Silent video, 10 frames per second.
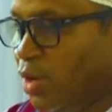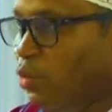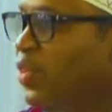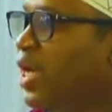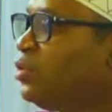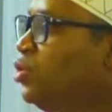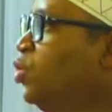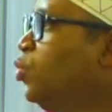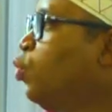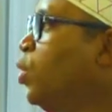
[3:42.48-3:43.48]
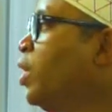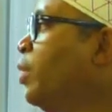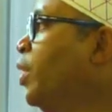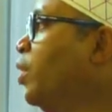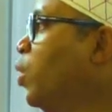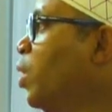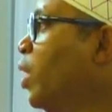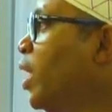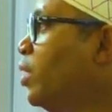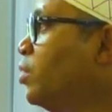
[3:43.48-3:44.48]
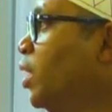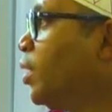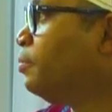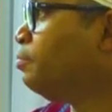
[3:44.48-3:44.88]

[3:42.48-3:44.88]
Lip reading: Without you, we would not have been where we are today.